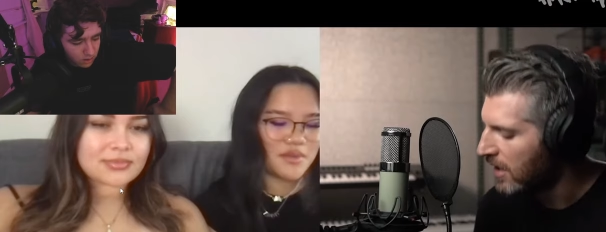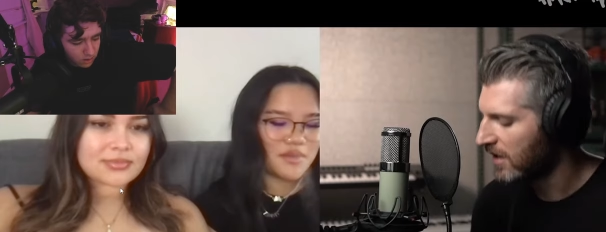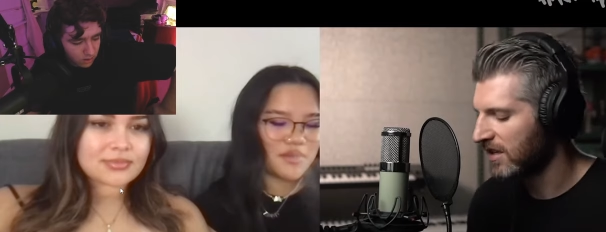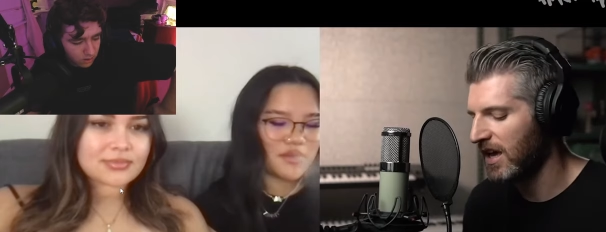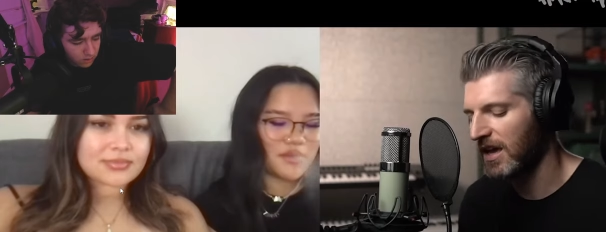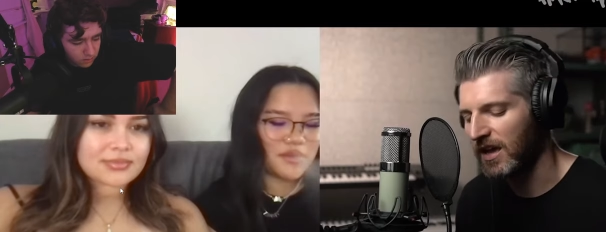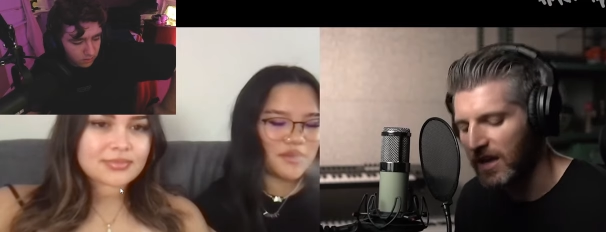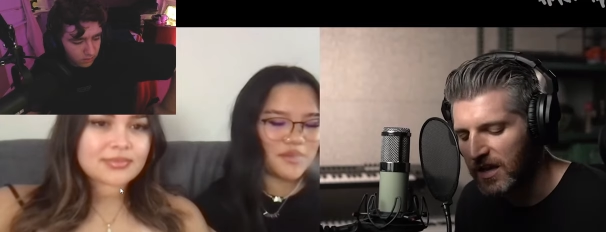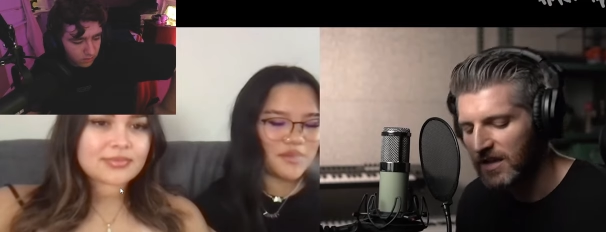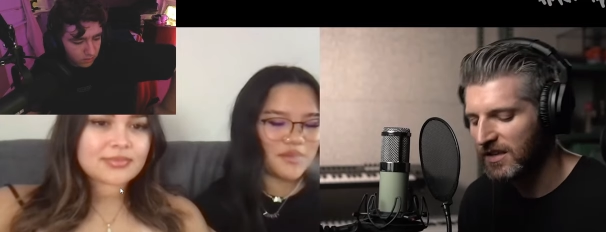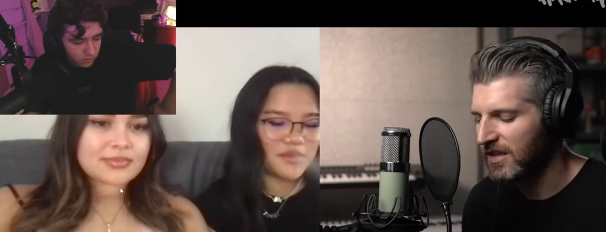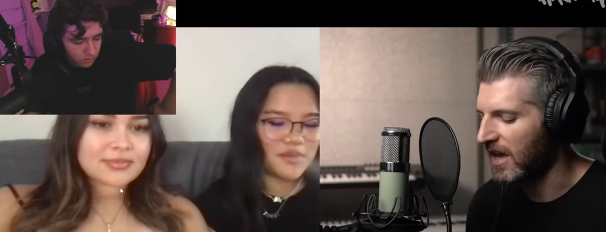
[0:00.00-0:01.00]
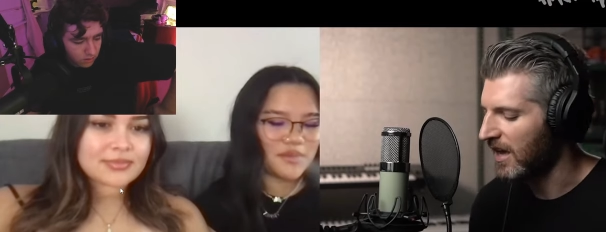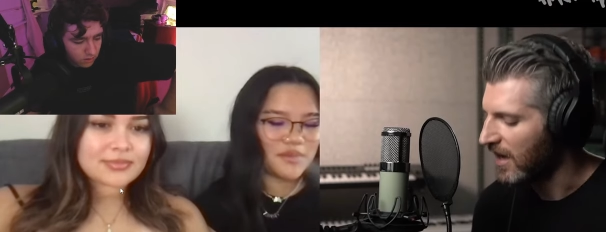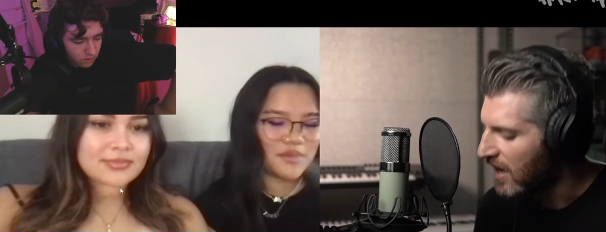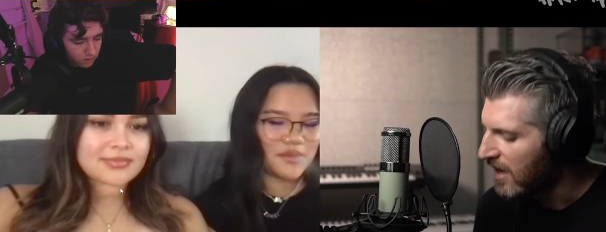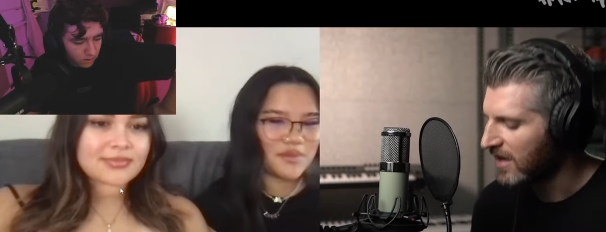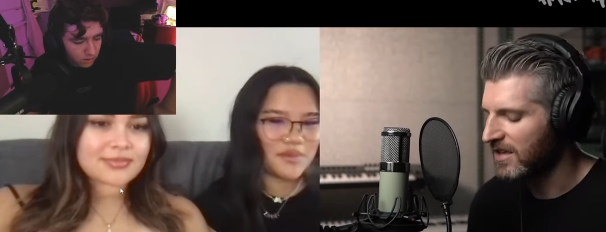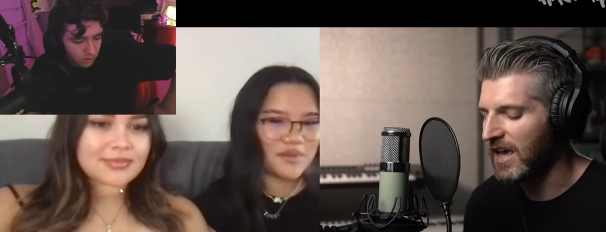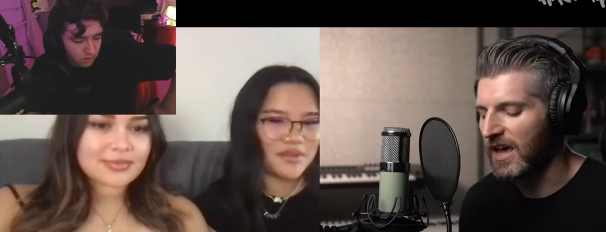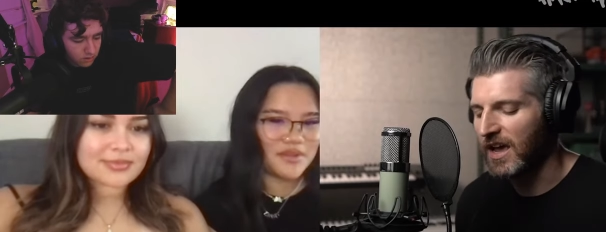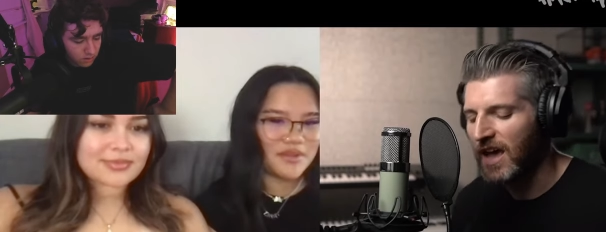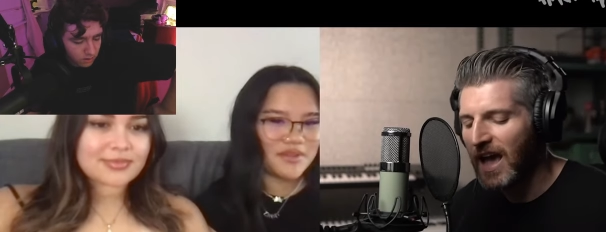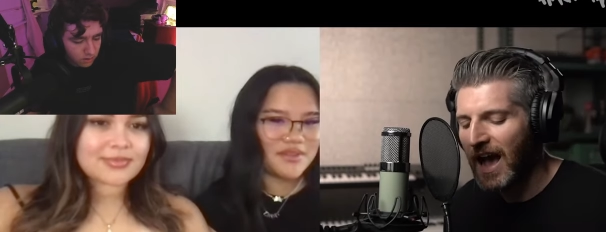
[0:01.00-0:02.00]
Speaker 1: Yeah. Yeah.
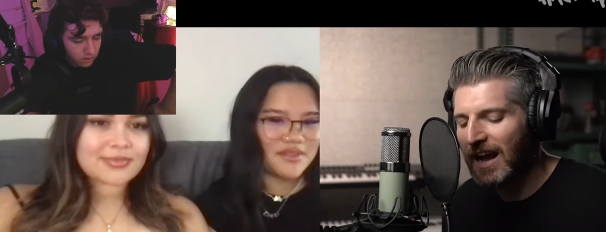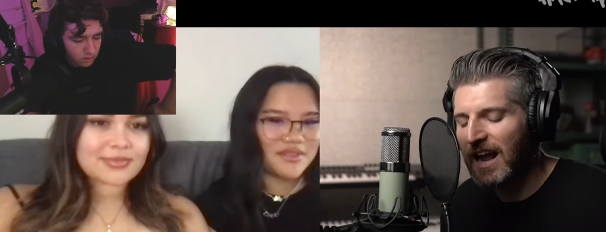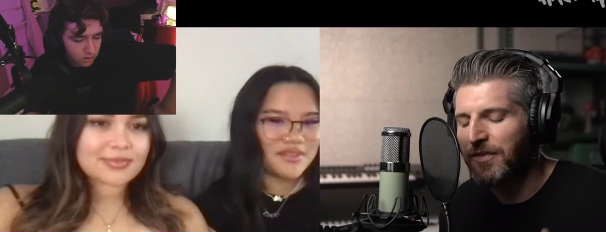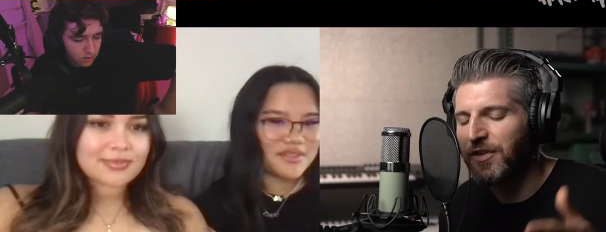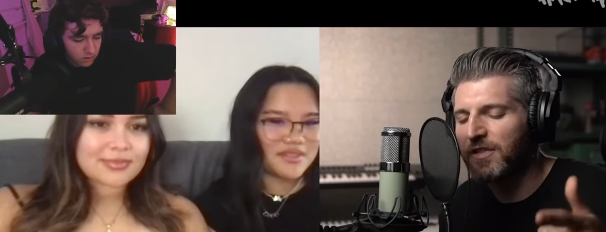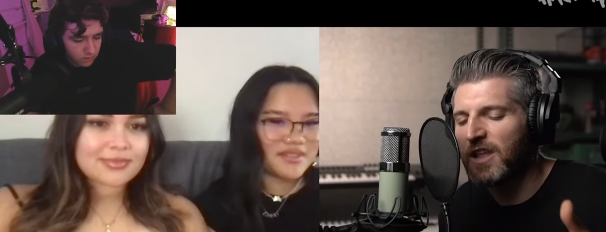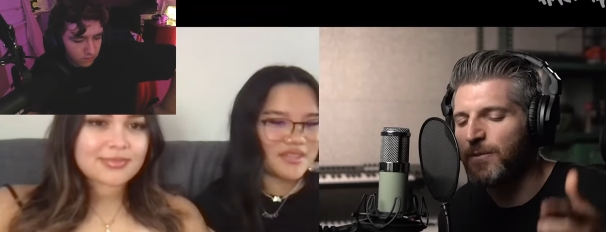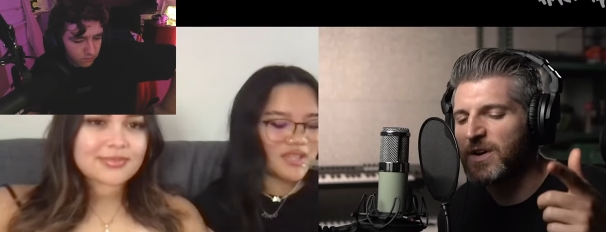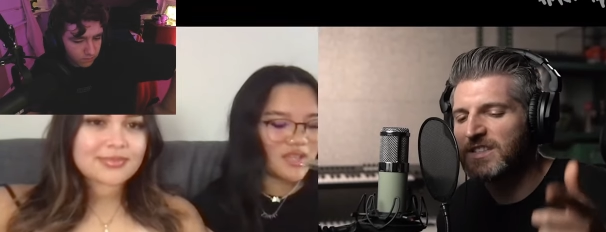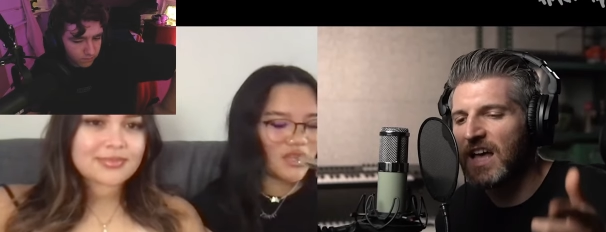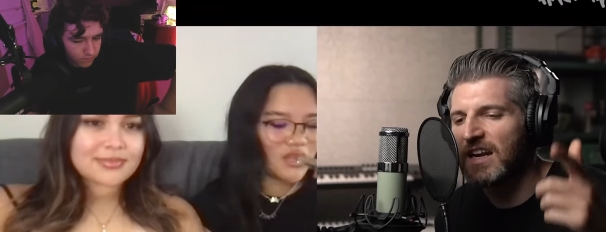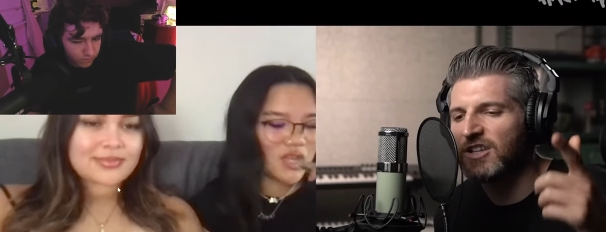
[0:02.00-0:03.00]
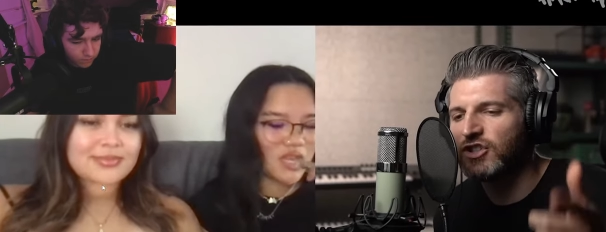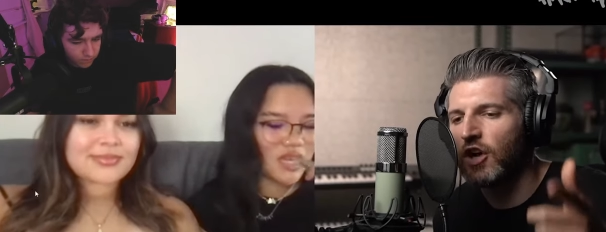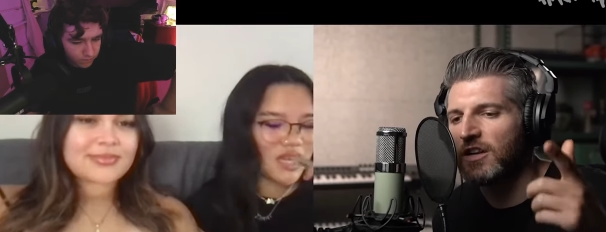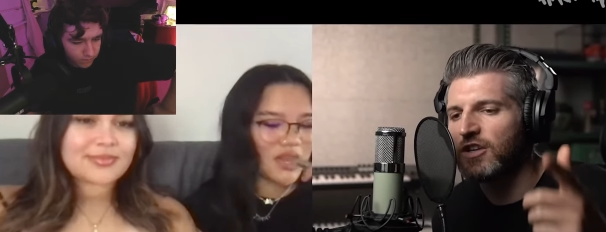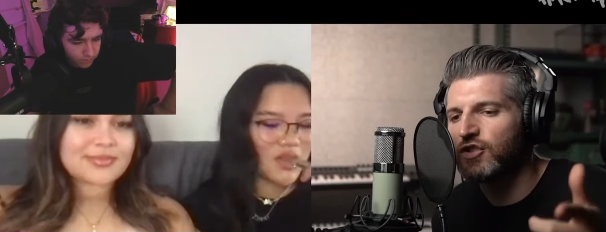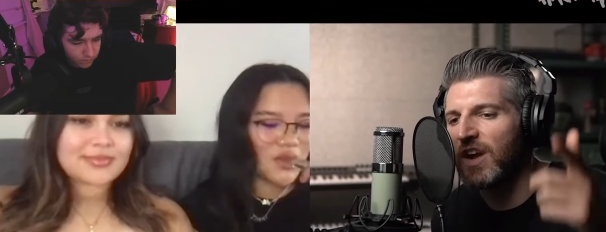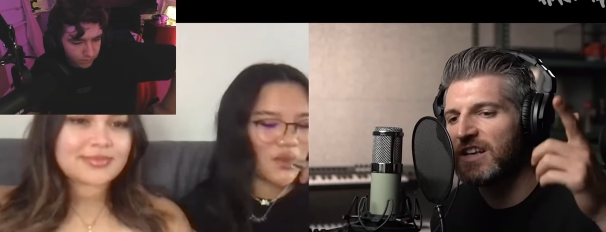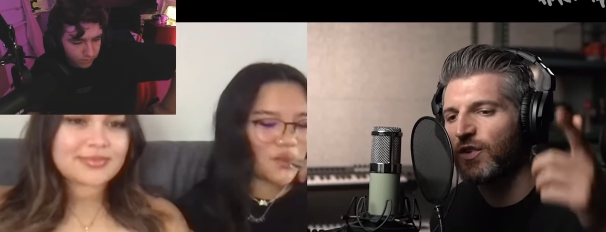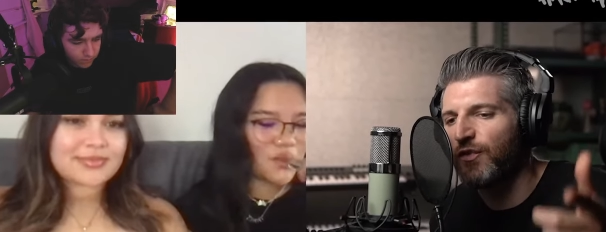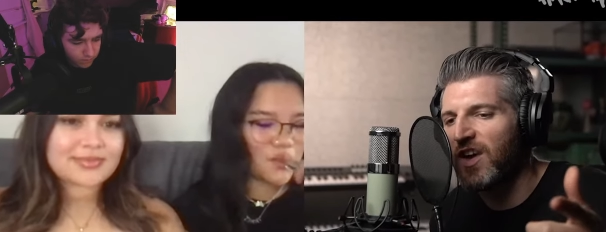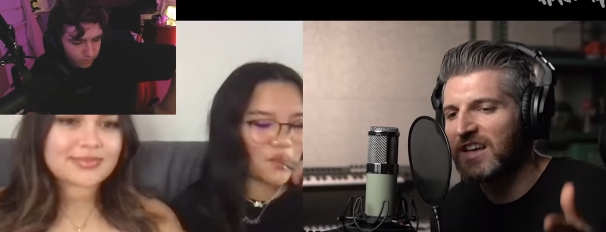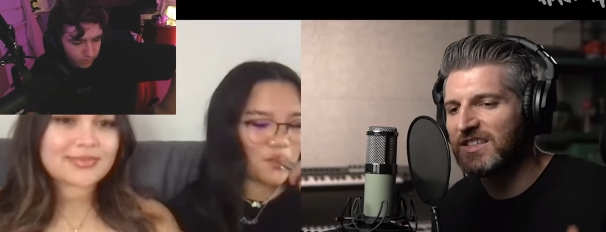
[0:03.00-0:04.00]
Yeah, I got the lyrics that are sure to
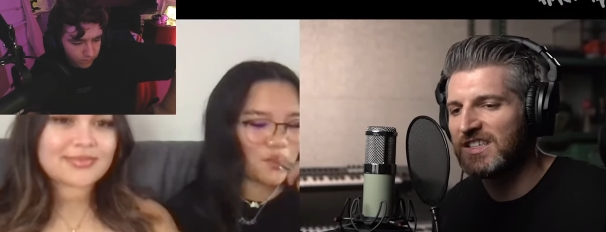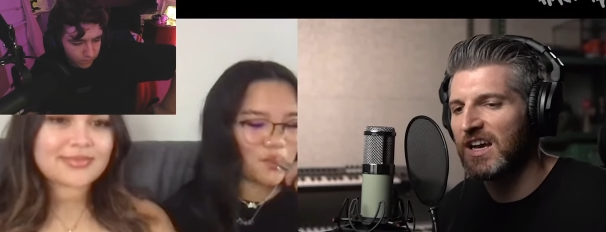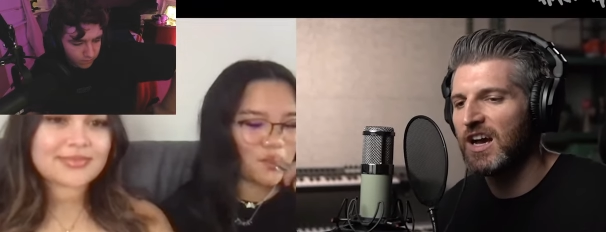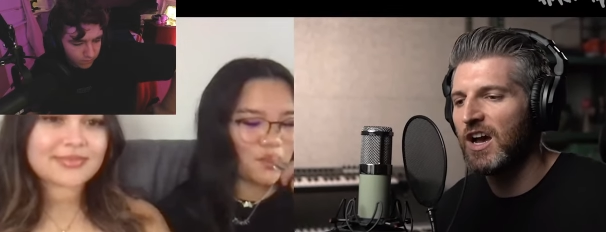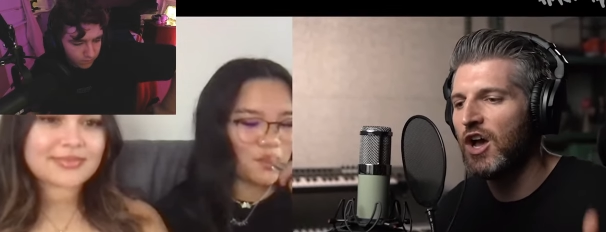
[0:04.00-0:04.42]
transfix ya.